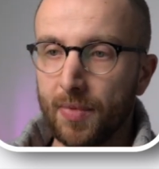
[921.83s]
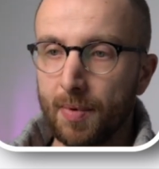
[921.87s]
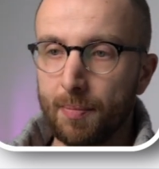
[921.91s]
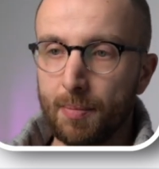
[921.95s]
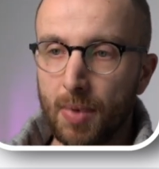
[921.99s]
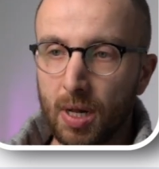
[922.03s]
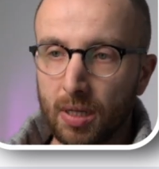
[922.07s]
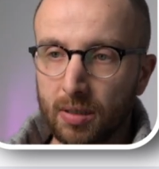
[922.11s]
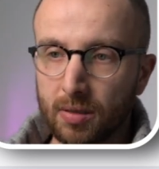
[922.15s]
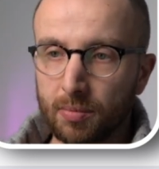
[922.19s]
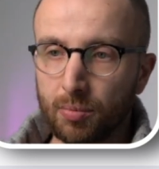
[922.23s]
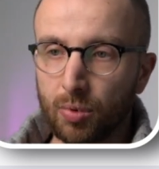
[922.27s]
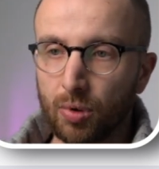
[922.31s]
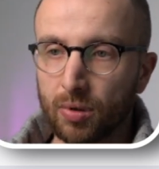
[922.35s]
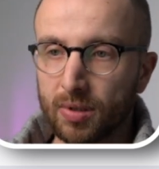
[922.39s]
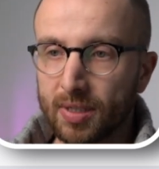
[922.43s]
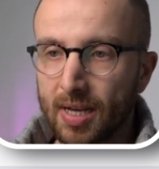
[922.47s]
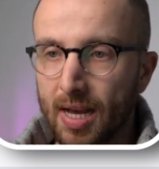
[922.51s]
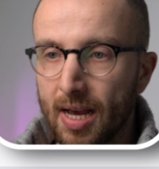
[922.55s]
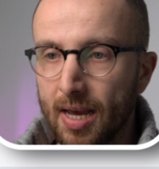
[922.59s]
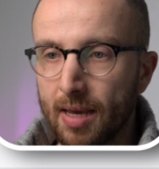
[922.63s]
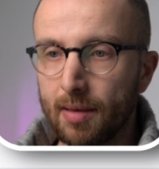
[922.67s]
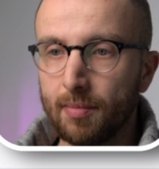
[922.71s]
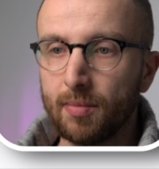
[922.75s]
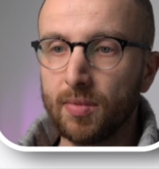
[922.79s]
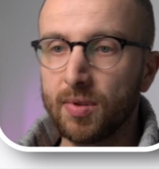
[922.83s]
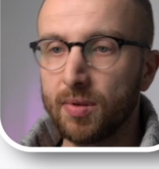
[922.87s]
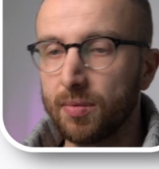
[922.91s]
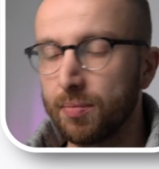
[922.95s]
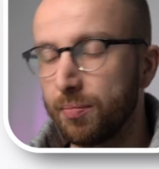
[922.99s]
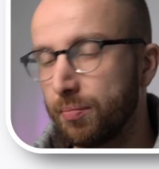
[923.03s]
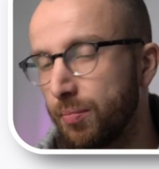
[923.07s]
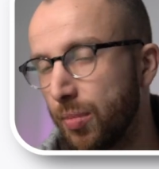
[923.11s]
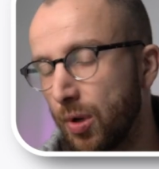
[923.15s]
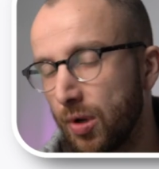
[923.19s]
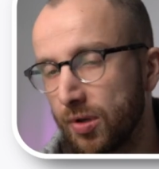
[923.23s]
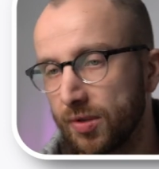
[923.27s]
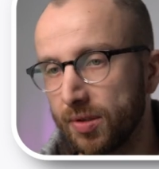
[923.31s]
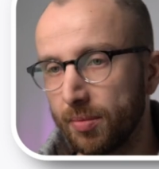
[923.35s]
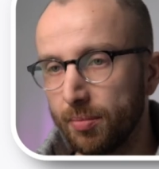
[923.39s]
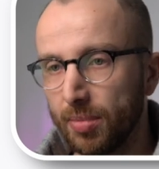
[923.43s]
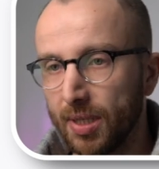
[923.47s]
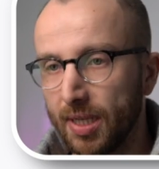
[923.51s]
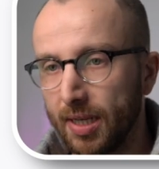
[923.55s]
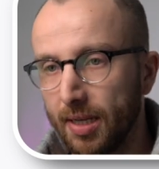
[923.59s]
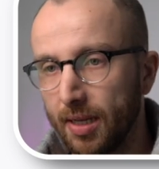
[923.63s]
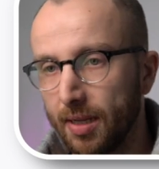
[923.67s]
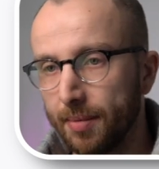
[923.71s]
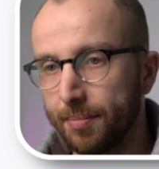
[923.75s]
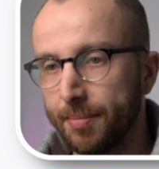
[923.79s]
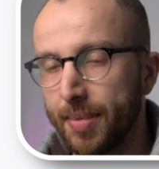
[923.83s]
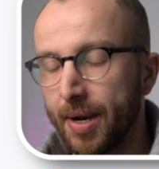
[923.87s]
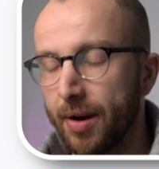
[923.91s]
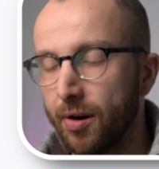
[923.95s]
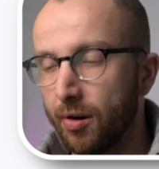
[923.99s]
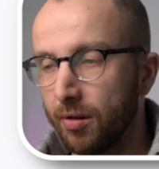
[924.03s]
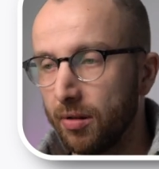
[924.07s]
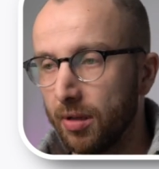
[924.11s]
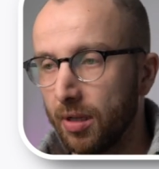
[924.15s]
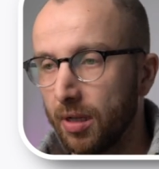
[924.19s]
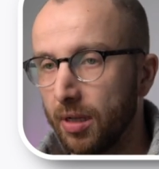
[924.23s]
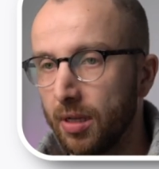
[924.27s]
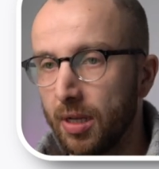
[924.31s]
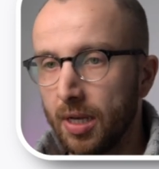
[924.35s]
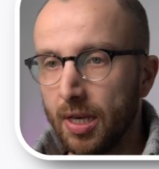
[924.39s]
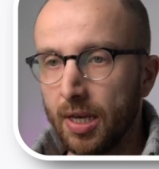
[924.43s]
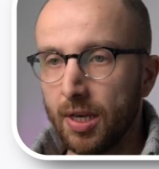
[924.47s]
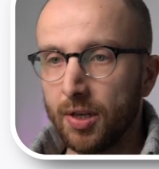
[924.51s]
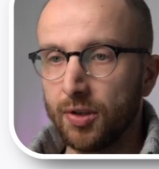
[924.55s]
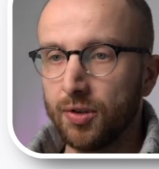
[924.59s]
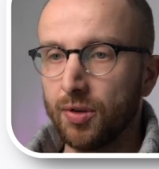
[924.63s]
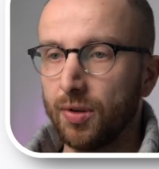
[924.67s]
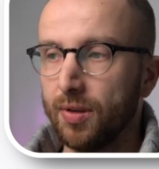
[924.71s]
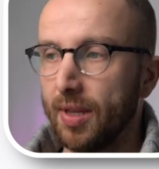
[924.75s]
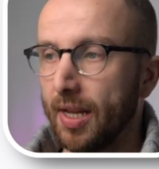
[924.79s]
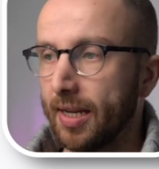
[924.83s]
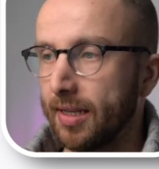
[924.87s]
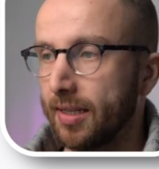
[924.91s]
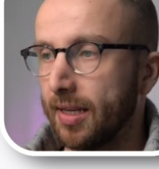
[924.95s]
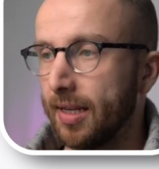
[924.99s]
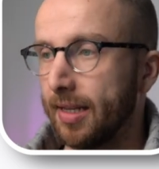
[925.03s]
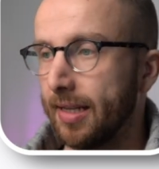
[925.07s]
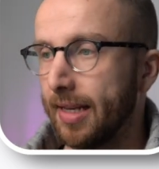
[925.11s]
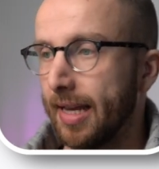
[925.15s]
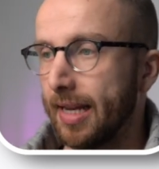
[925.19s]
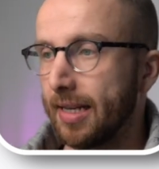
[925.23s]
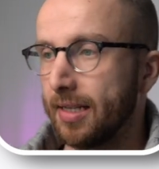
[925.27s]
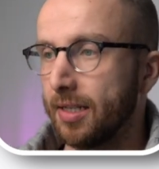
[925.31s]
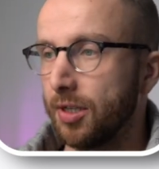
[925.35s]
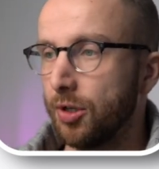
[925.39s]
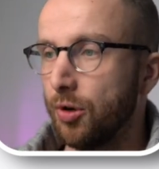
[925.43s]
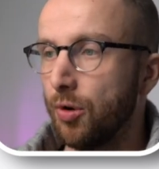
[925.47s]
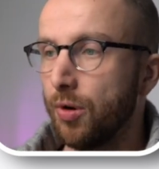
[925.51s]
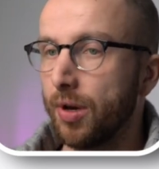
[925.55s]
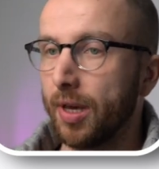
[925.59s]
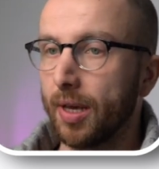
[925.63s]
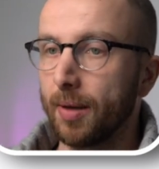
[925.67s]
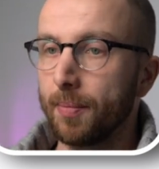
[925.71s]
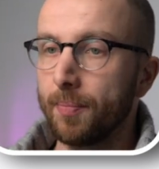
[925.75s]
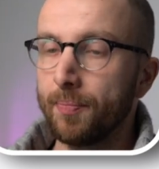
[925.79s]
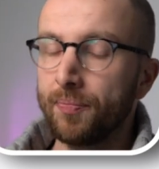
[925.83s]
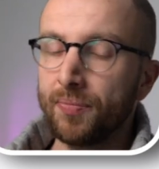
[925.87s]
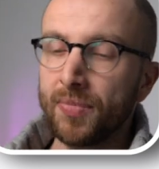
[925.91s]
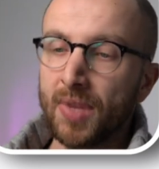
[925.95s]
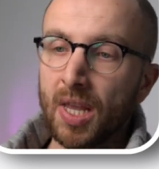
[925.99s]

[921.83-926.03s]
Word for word: multiple times, possibly in parallel, so that can get annoying.